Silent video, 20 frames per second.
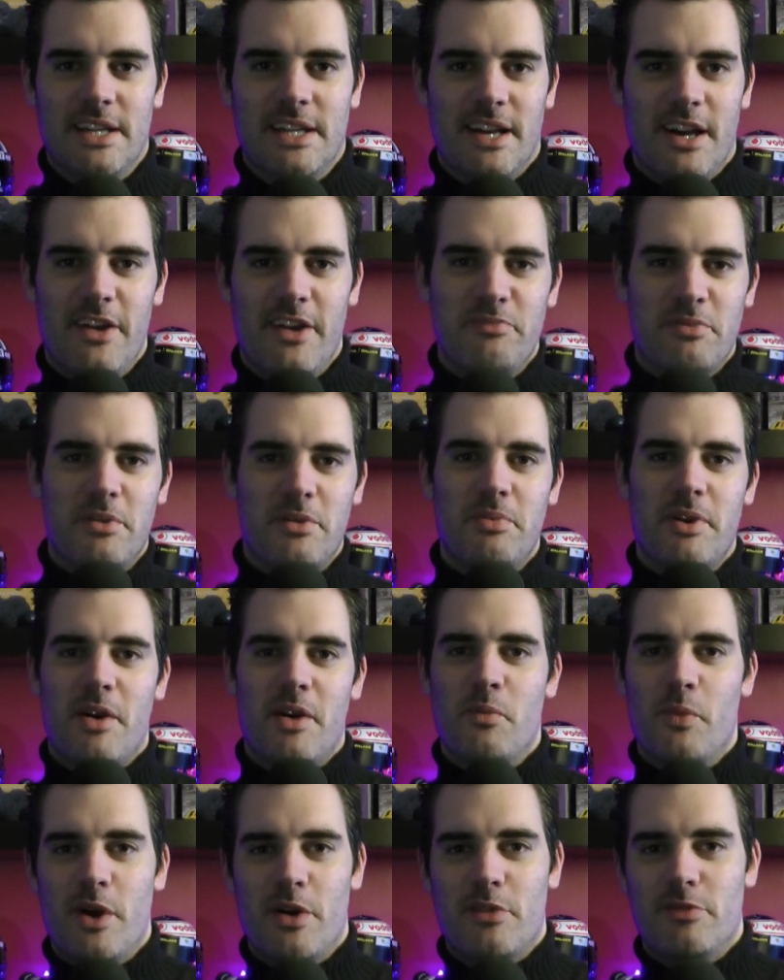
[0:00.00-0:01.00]
I've been a bit
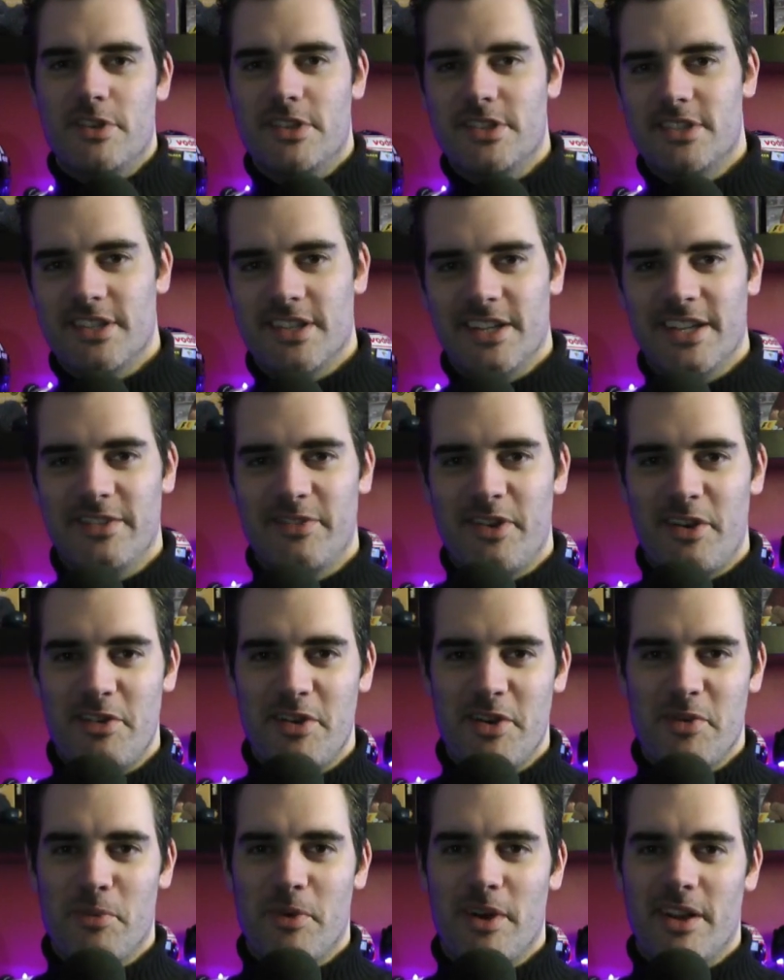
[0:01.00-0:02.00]
unwell recently,
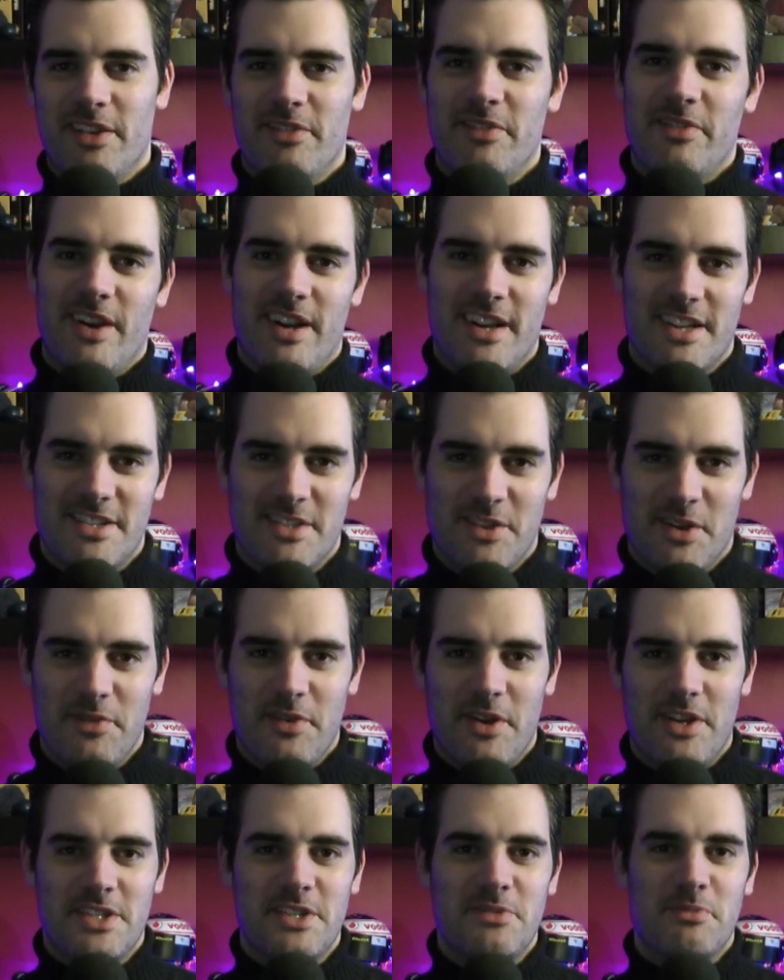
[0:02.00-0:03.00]
very unwell in fact, so I've
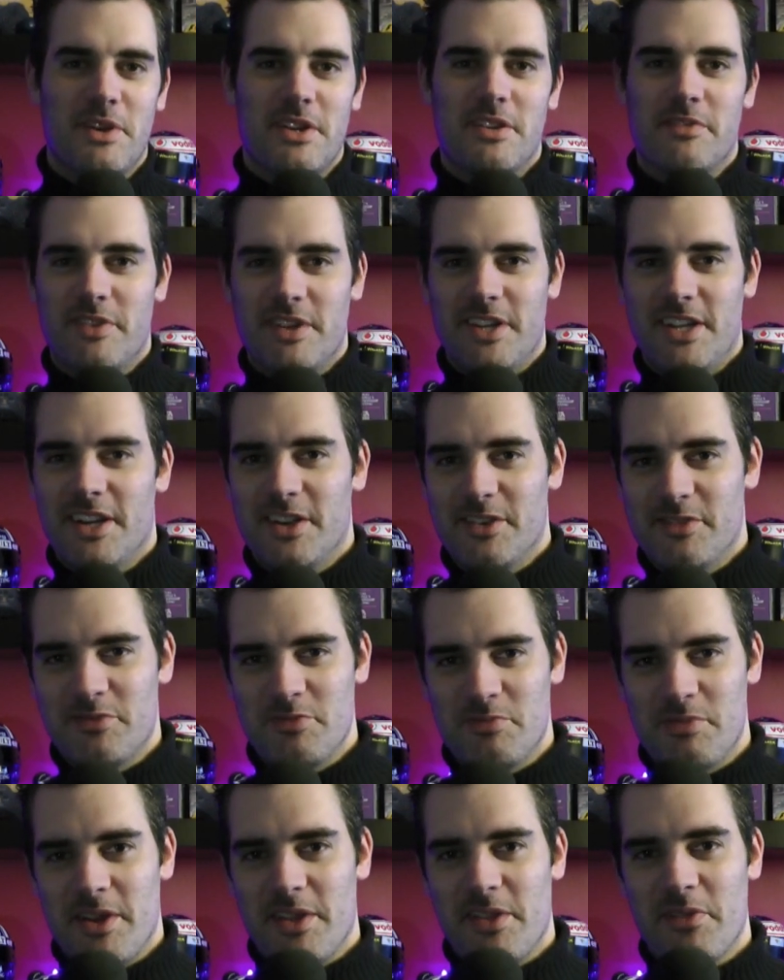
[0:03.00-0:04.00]
not actually made a video
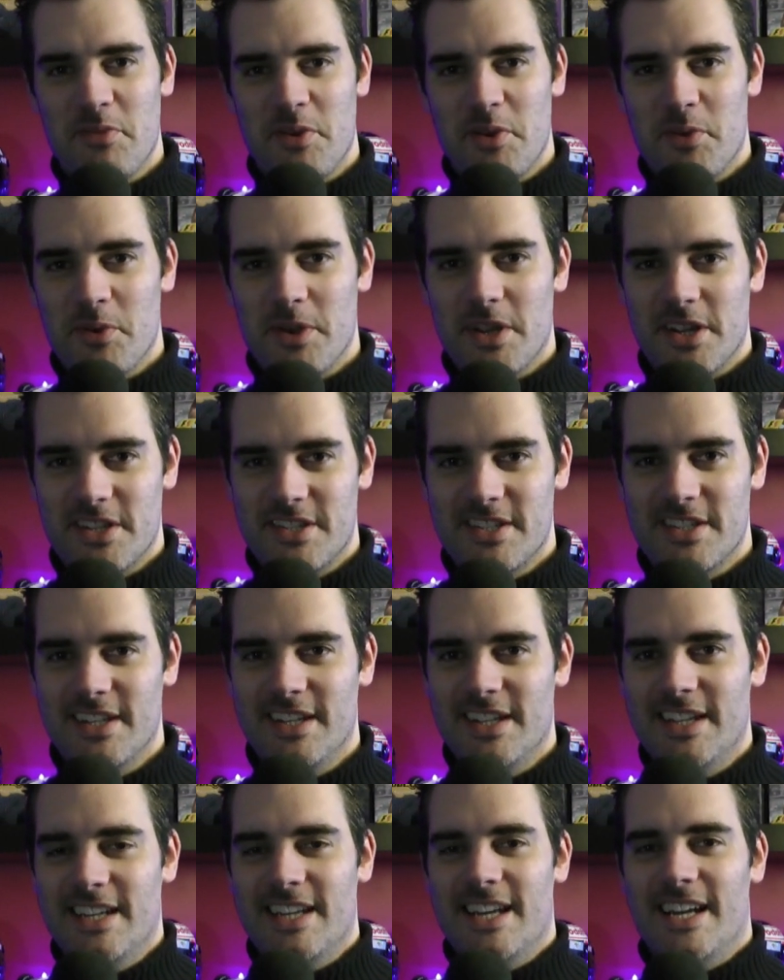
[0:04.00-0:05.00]
for about 3 weeks
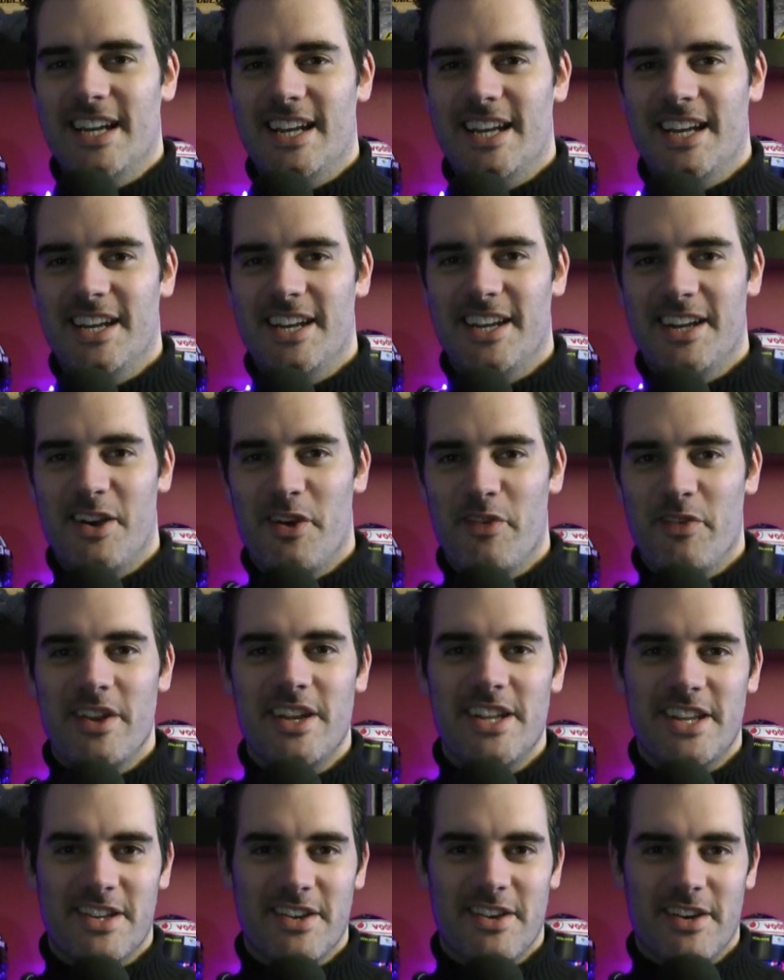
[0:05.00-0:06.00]
of
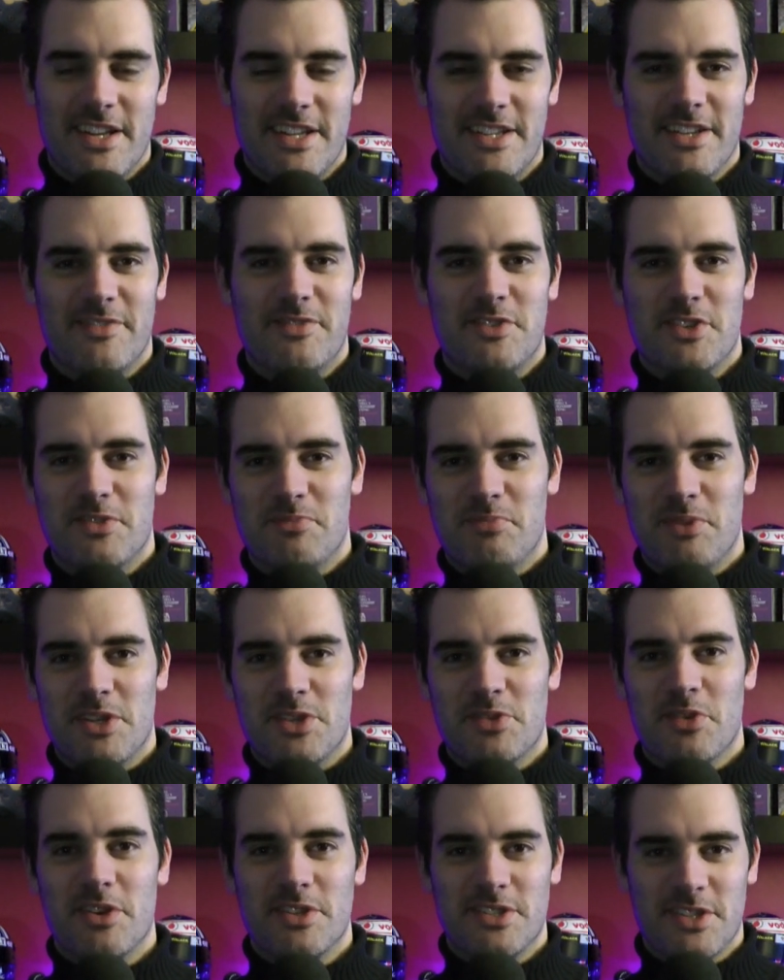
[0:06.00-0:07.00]
any kind. I've just been
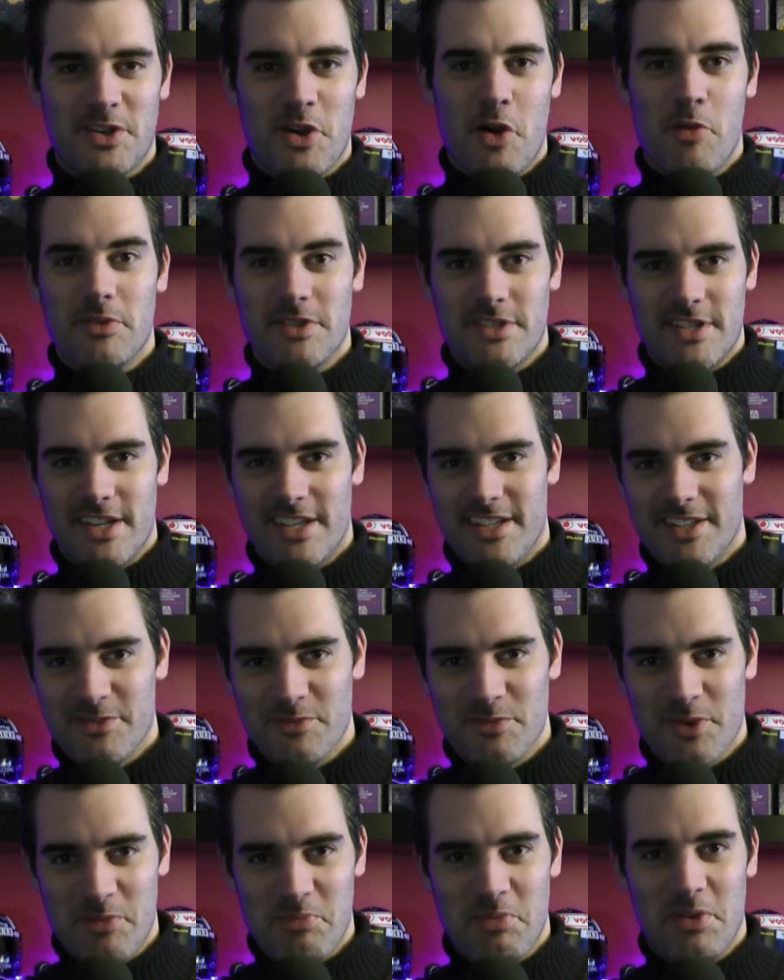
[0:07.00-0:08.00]
trying to commentate
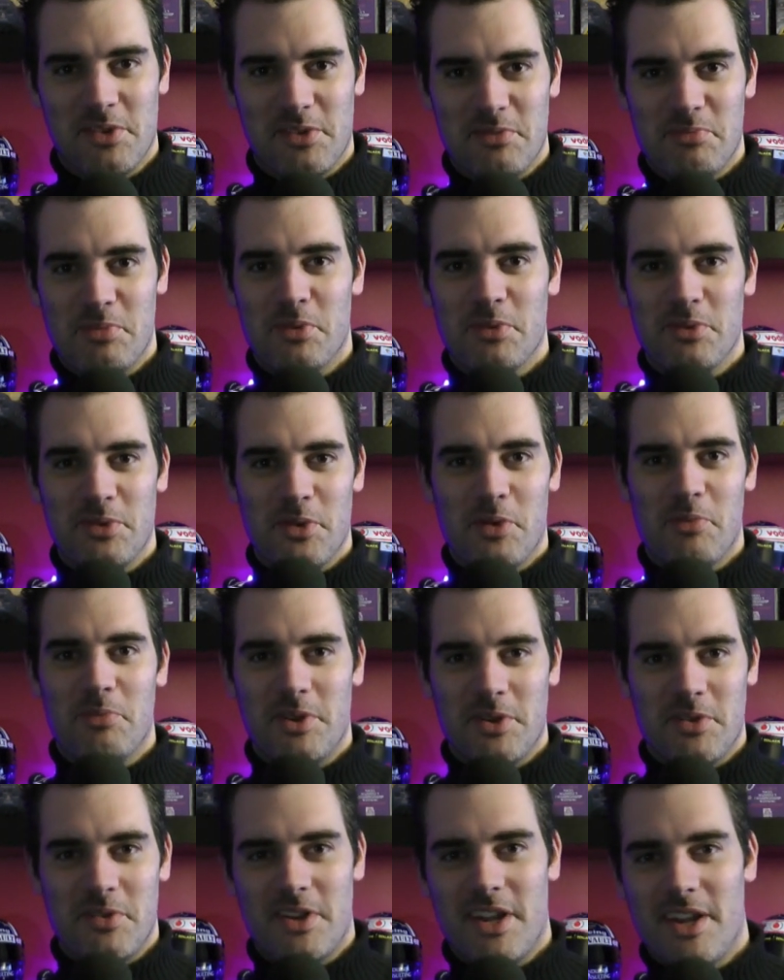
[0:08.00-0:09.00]
them where possible and not
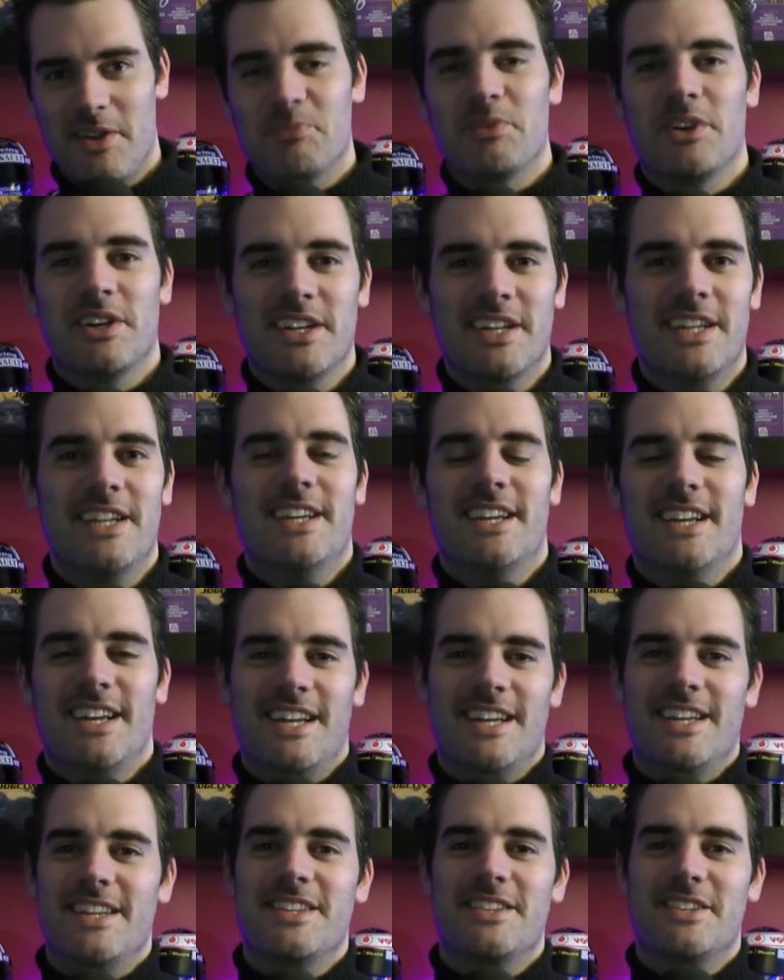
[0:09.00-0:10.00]
be on camera
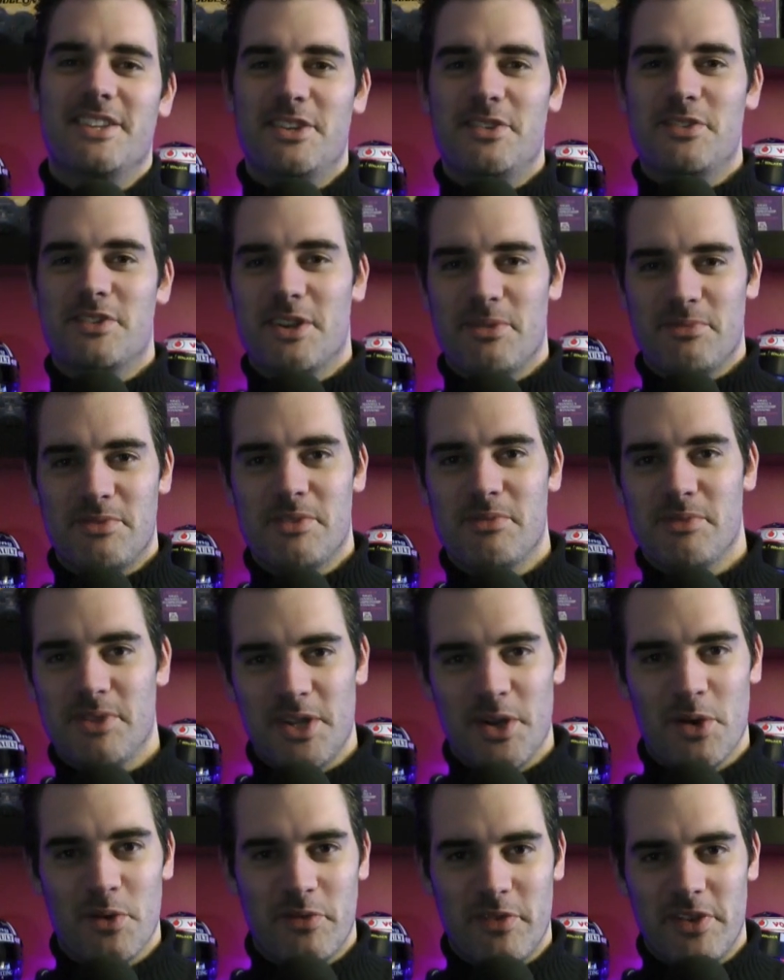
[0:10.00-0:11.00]
and use up some of
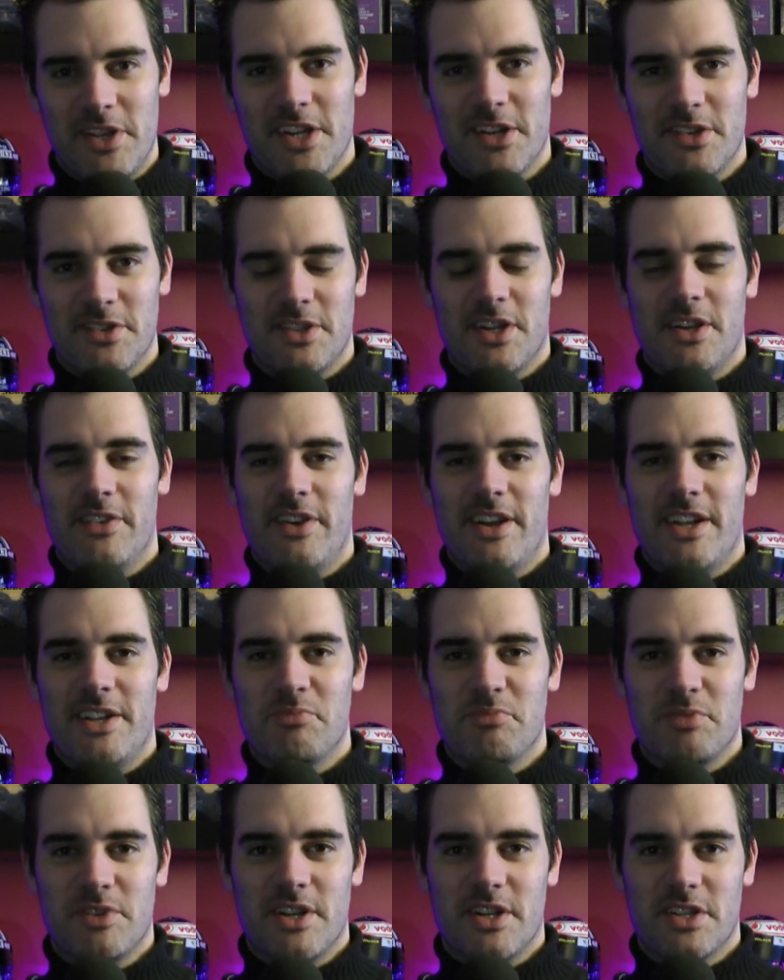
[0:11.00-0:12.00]
the old videos that I've had
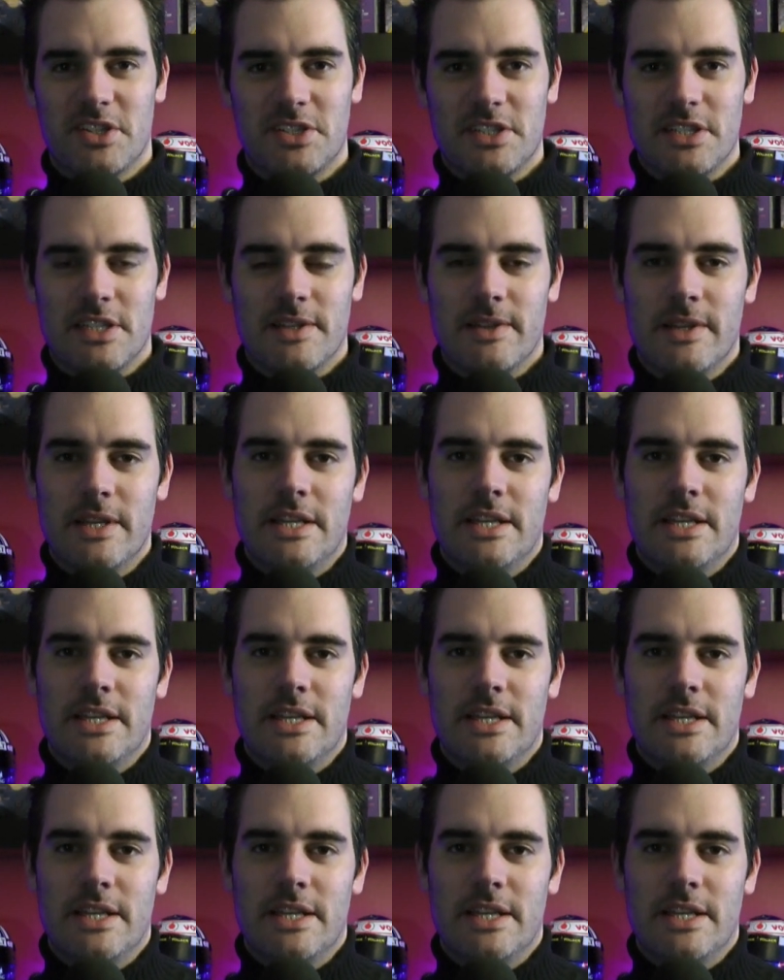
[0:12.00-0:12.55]
in production.